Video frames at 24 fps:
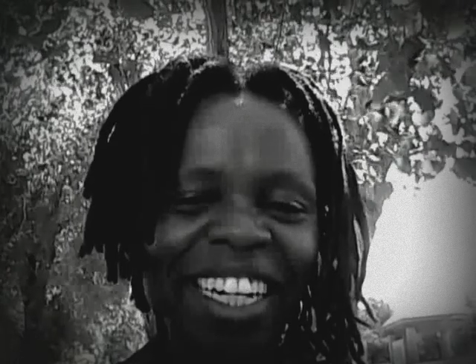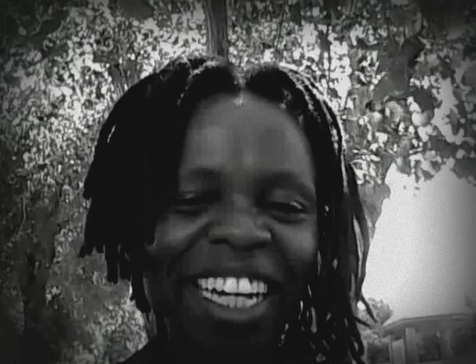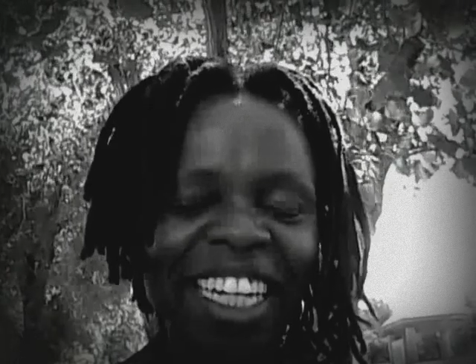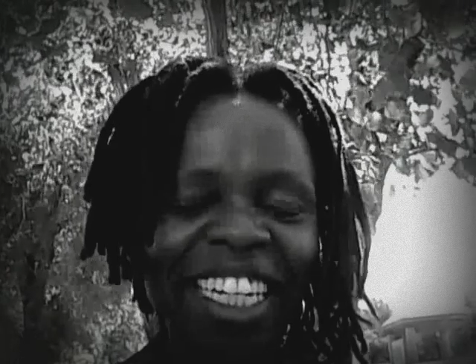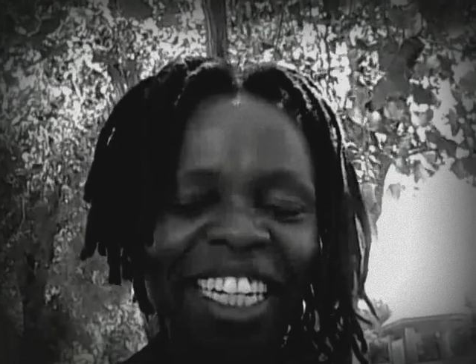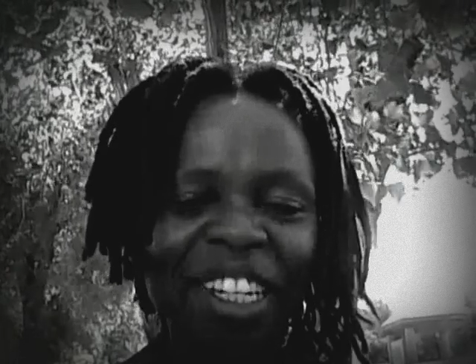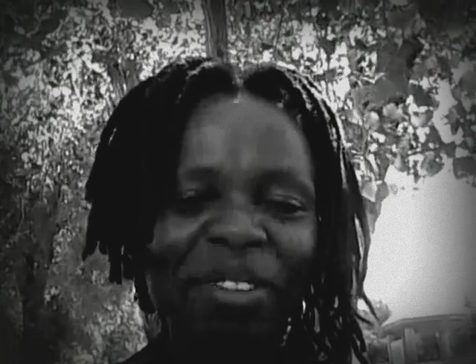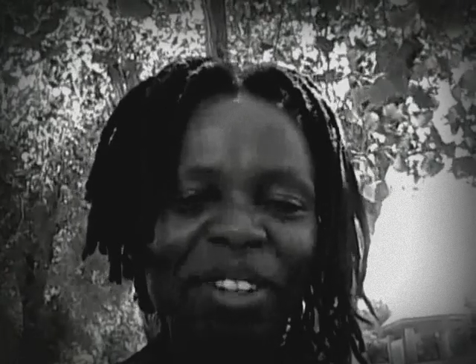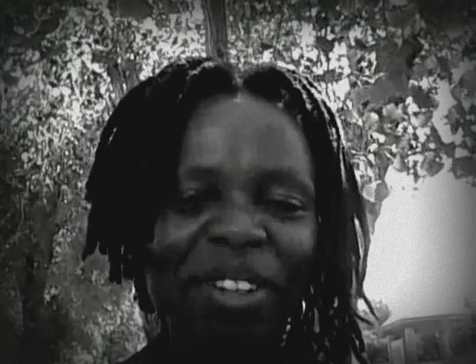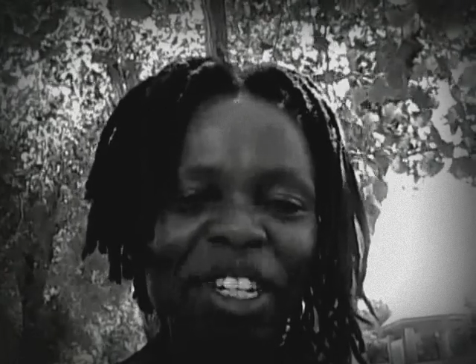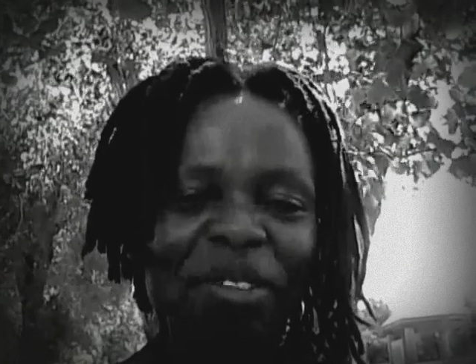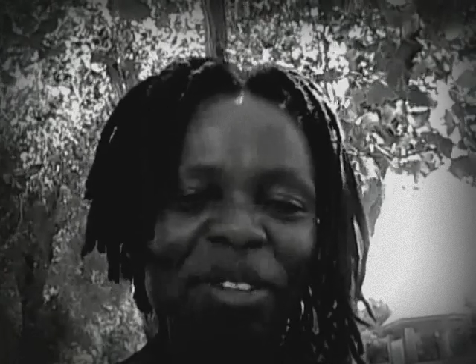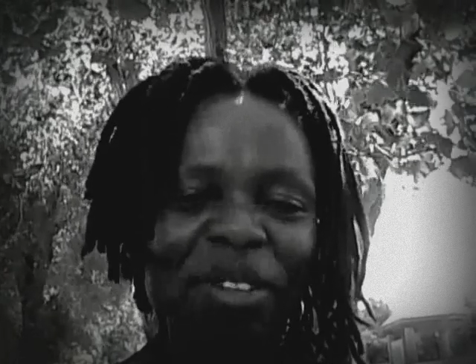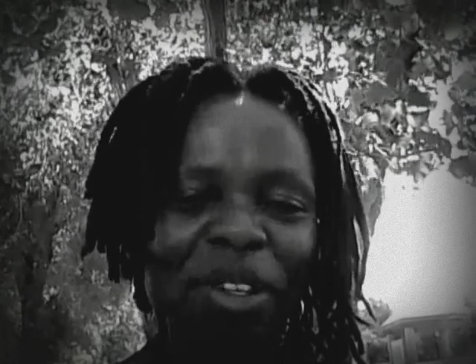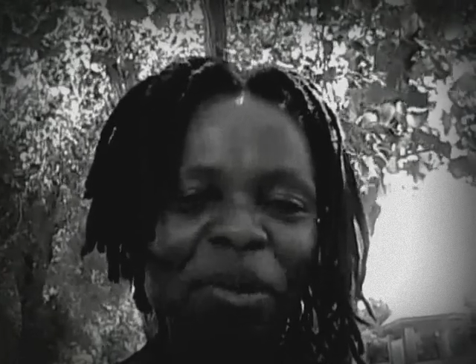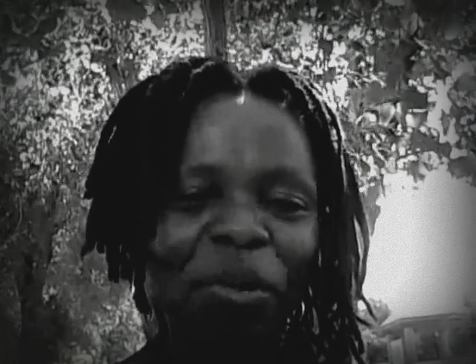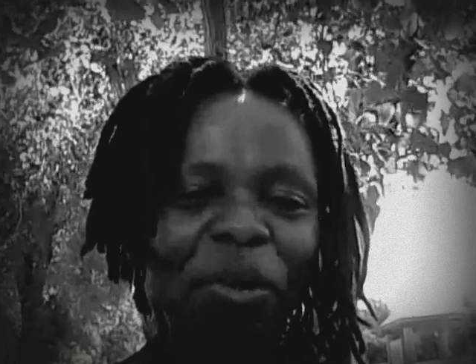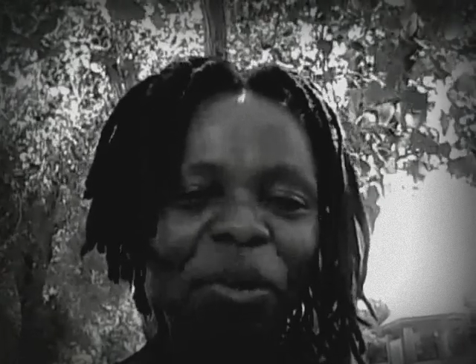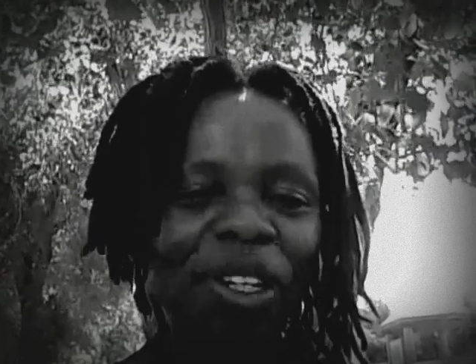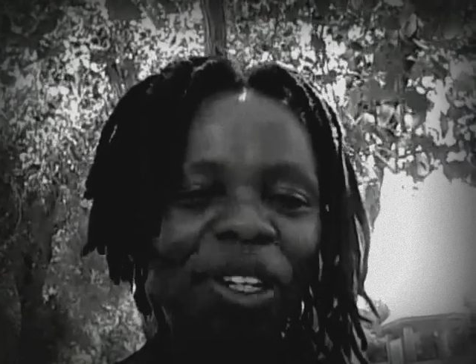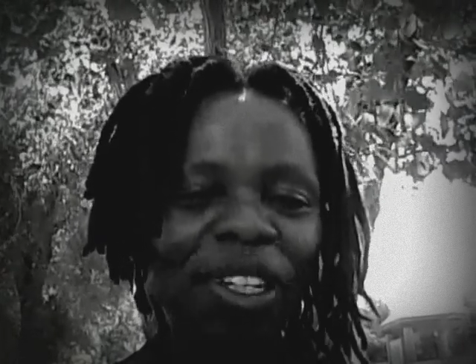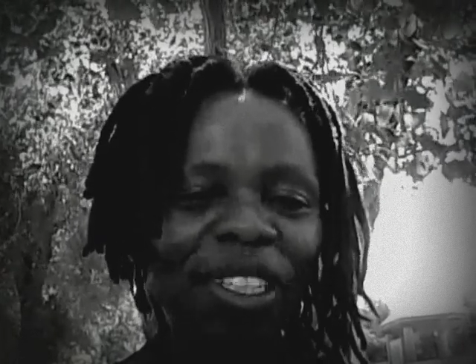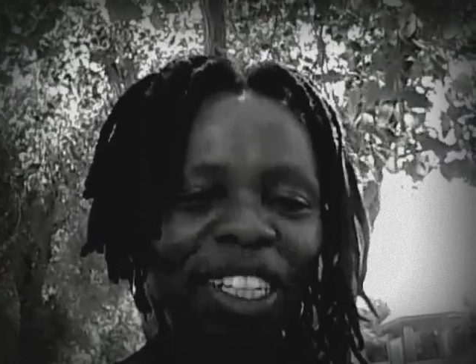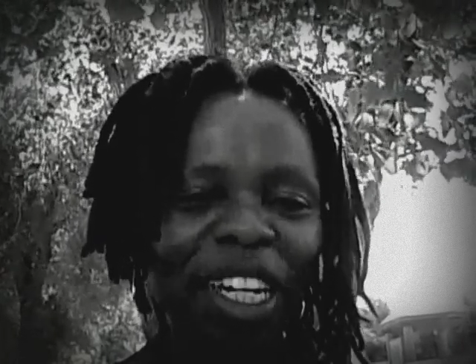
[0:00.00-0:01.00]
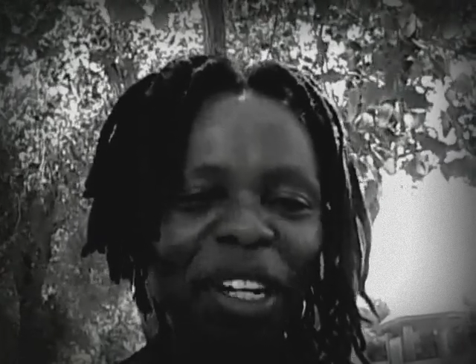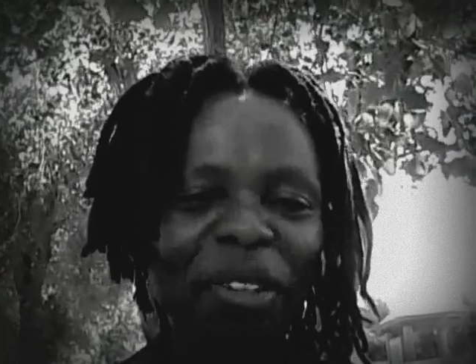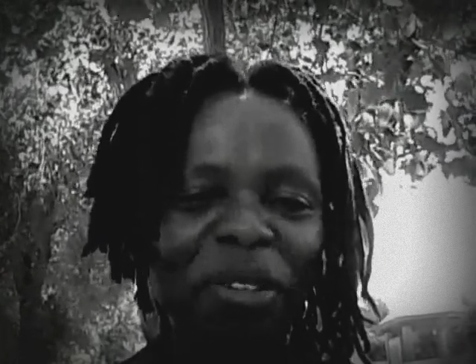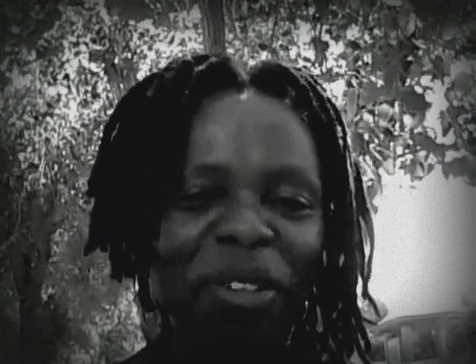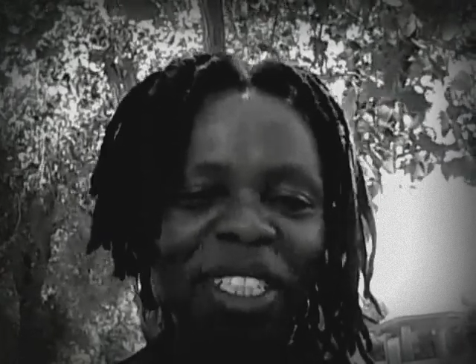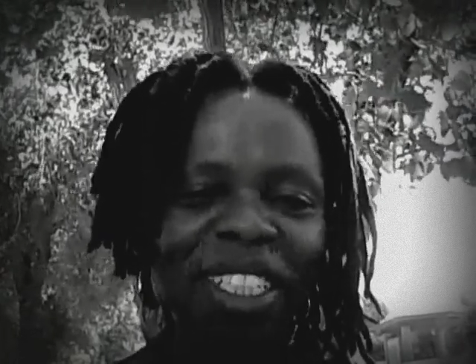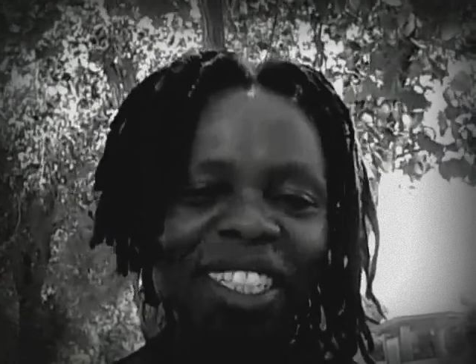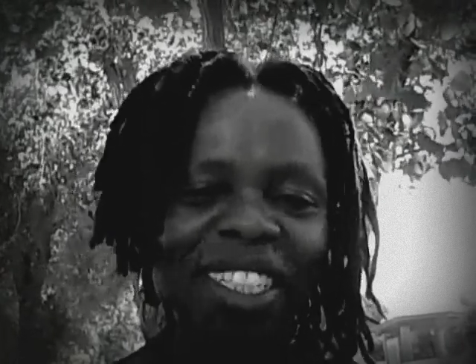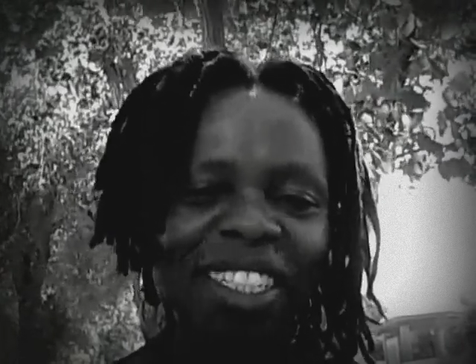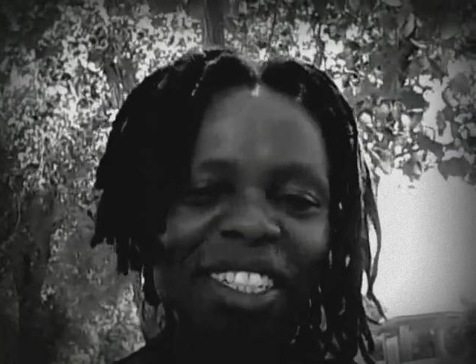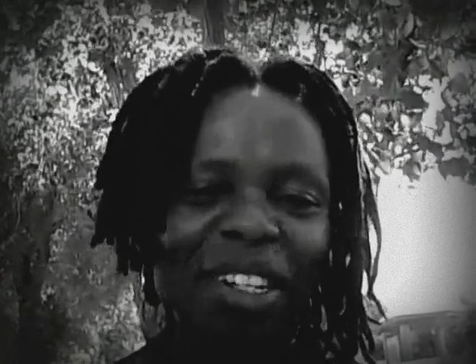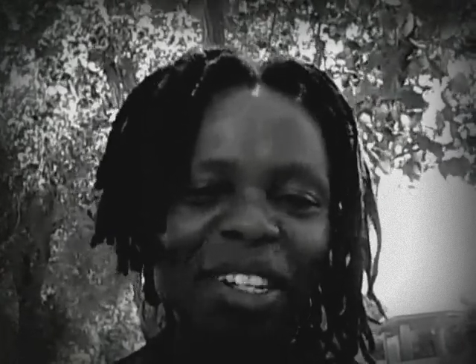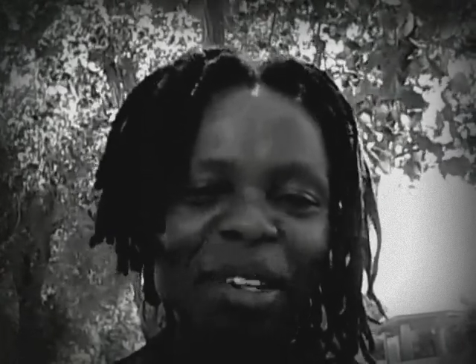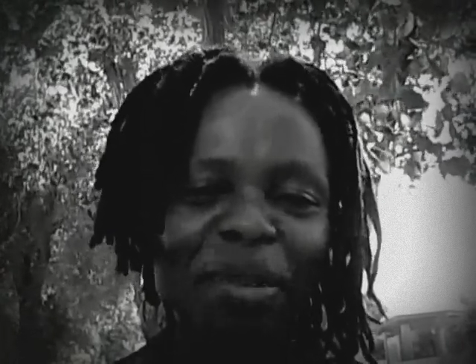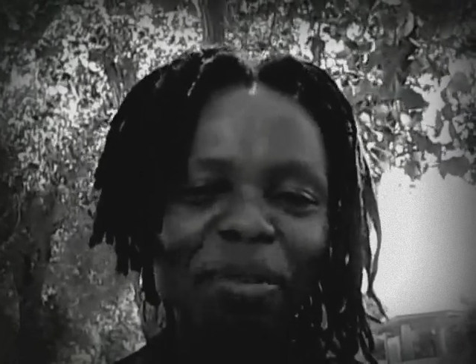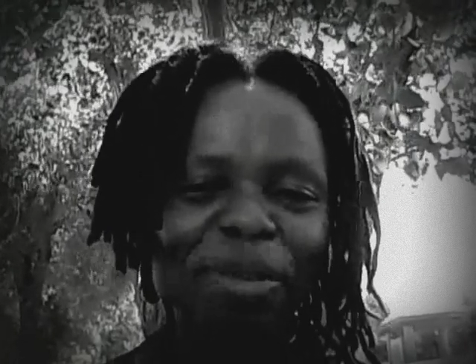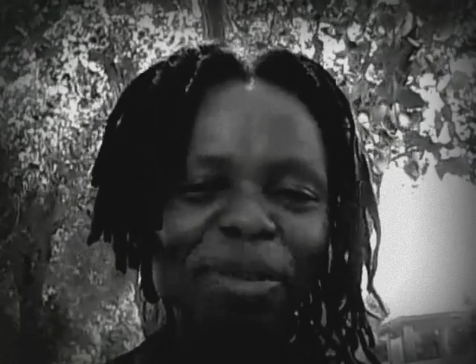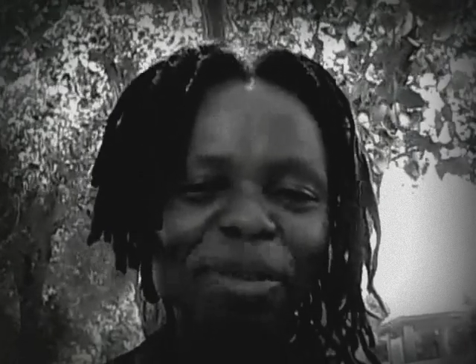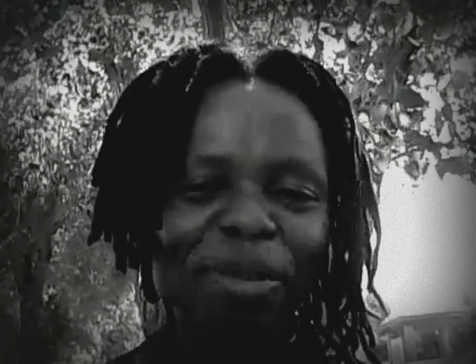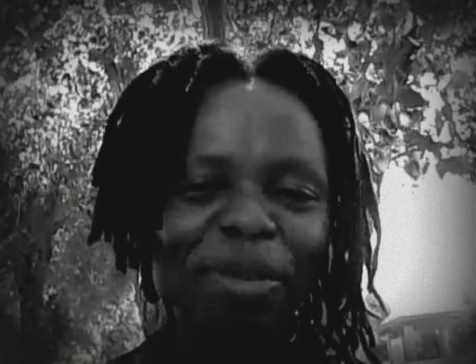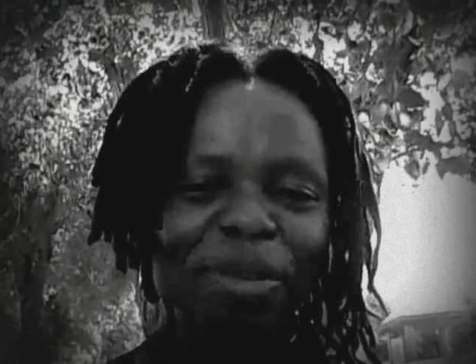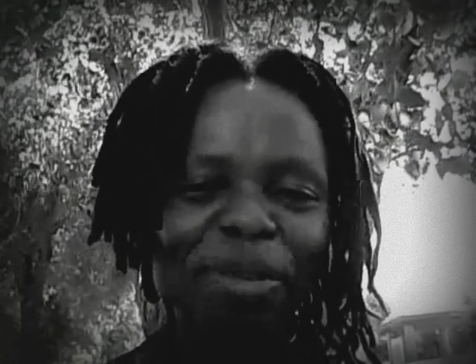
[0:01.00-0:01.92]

And even if there were, that wouldn't stop me